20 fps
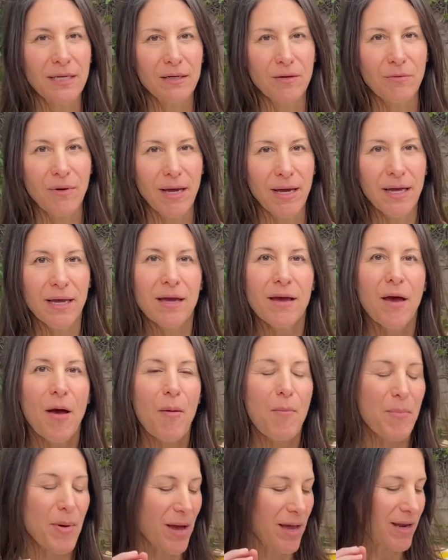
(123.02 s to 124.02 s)
it away.
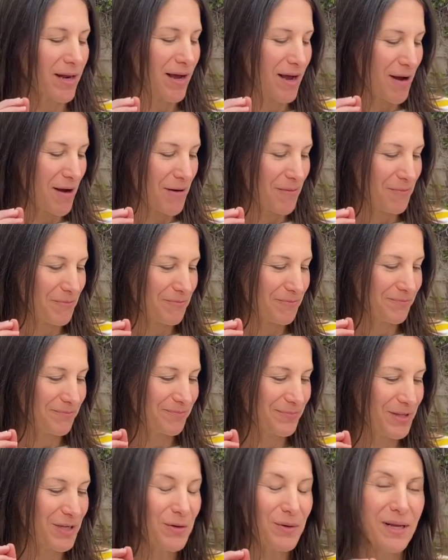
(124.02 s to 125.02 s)
But
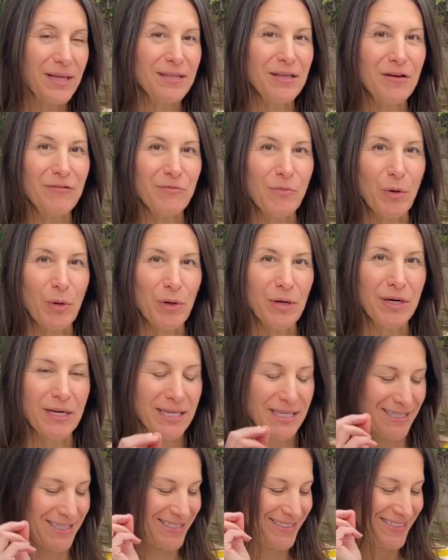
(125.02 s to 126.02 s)
you know what I love more
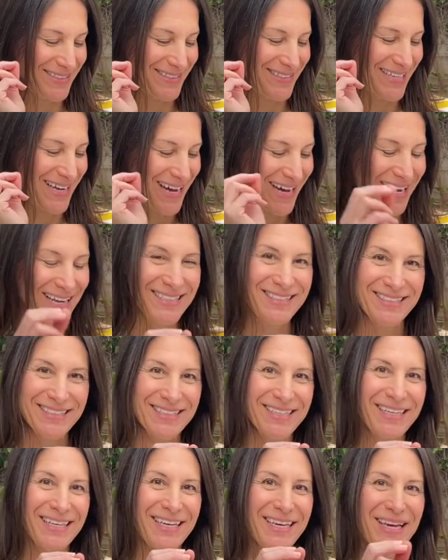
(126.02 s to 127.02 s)
is not
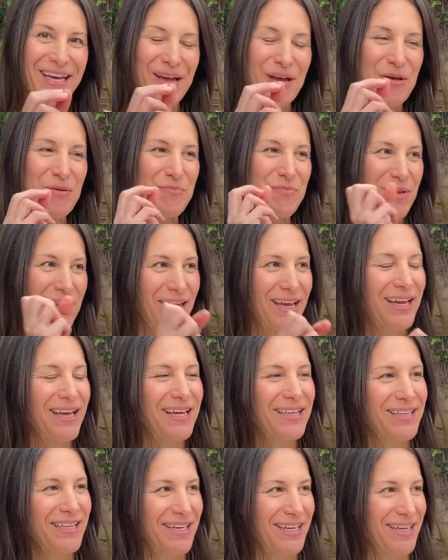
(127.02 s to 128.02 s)

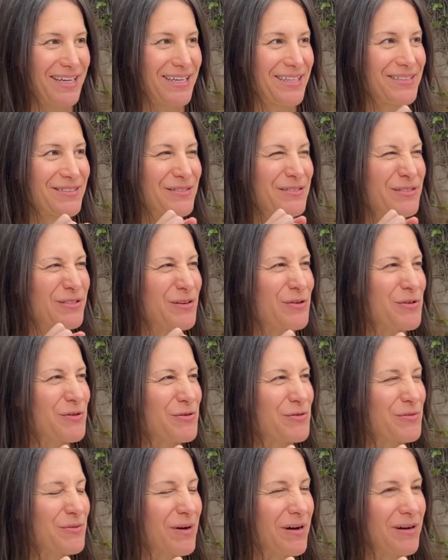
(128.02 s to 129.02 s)
being like
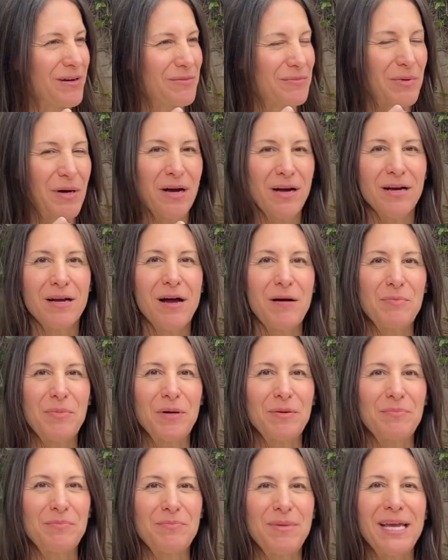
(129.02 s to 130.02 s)
so hung up
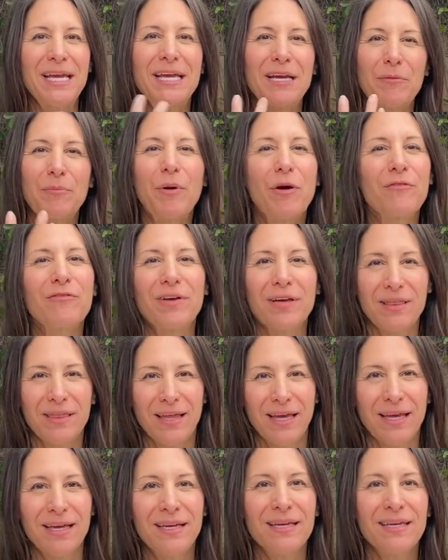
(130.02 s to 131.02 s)
on making a perfect
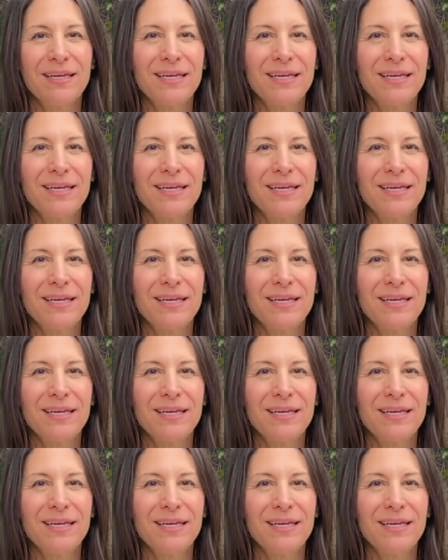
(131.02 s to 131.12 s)
thing.